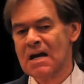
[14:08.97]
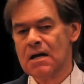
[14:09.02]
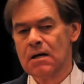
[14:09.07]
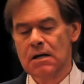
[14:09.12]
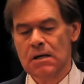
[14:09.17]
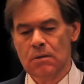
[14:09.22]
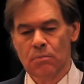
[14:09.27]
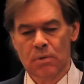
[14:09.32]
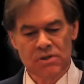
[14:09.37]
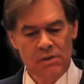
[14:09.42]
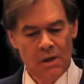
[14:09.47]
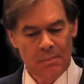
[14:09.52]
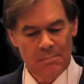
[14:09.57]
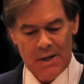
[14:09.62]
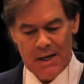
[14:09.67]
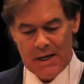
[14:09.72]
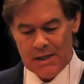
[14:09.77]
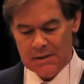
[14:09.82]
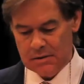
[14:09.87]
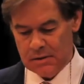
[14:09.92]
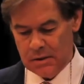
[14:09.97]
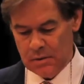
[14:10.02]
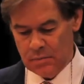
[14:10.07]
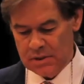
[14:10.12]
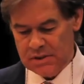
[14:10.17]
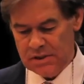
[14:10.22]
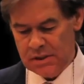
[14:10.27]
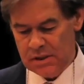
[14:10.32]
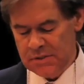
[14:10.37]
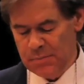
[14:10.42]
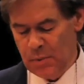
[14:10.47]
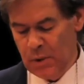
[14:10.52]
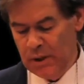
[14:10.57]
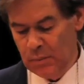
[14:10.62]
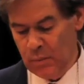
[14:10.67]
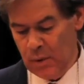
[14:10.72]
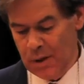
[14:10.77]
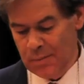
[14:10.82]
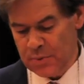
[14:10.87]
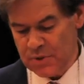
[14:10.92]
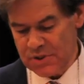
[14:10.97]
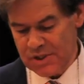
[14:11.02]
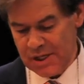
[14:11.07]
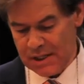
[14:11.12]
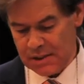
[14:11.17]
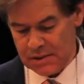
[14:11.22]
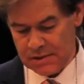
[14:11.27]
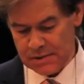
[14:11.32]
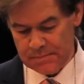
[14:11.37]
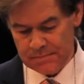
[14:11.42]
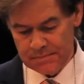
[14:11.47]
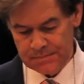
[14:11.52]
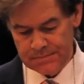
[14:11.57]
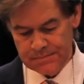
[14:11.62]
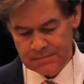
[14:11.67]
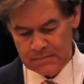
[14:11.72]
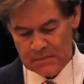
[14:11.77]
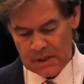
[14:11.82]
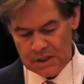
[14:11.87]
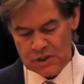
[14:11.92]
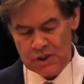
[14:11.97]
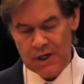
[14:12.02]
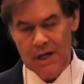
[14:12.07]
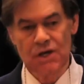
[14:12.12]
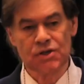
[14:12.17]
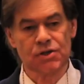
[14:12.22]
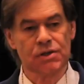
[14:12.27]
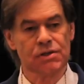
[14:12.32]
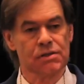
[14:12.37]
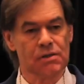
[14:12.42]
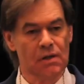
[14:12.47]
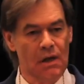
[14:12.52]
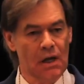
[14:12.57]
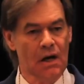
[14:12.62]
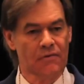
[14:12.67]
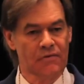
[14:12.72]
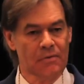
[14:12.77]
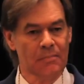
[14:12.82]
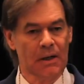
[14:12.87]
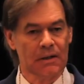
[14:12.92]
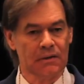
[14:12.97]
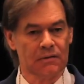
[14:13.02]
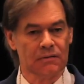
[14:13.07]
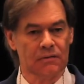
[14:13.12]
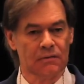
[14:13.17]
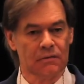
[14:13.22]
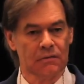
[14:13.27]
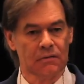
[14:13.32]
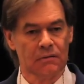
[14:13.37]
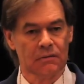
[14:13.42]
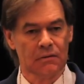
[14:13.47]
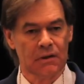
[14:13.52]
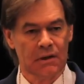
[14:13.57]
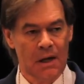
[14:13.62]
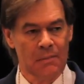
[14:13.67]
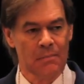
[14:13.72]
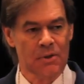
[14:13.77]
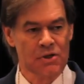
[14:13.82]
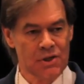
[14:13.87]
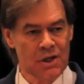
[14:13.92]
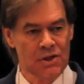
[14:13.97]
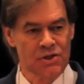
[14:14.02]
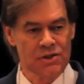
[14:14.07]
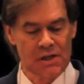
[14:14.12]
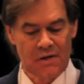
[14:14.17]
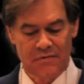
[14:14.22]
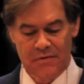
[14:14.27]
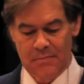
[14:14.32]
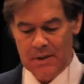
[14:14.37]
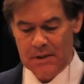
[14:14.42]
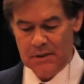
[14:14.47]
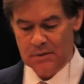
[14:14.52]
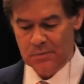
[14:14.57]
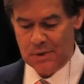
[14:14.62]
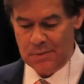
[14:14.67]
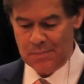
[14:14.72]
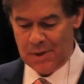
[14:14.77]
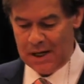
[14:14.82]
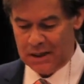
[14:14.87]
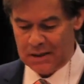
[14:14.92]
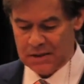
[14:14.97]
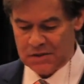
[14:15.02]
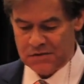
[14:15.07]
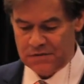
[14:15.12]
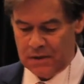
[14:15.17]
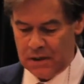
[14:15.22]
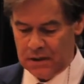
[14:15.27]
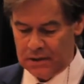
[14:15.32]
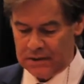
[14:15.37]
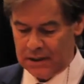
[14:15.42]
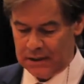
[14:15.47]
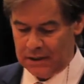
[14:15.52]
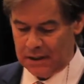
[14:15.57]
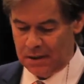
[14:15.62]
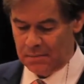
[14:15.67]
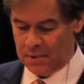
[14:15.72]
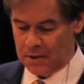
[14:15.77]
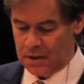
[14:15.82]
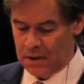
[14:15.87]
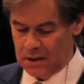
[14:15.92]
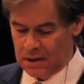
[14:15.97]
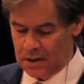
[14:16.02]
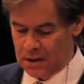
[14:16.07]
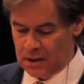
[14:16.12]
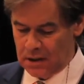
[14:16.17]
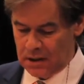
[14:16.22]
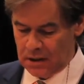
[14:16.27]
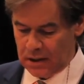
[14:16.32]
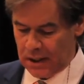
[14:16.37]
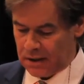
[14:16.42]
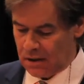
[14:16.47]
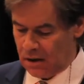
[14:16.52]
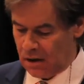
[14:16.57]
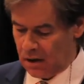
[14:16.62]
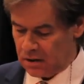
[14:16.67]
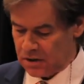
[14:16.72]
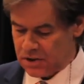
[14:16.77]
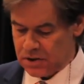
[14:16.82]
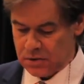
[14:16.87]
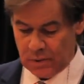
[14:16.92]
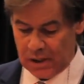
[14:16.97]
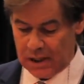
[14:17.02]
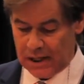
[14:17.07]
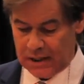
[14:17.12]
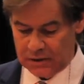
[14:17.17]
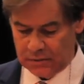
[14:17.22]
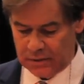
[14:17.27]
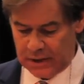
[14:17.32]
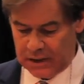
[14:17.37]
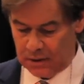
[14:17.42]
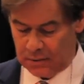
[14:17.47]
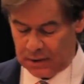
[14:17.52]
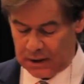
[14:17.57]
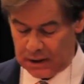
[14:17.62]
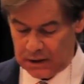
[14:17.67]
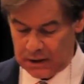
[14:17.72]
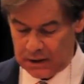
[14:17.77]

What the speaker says: It was not bad. It was 6.1%. It changes every month. The number changes every month. We bankers follow that number like hawks. Well, I do anyway.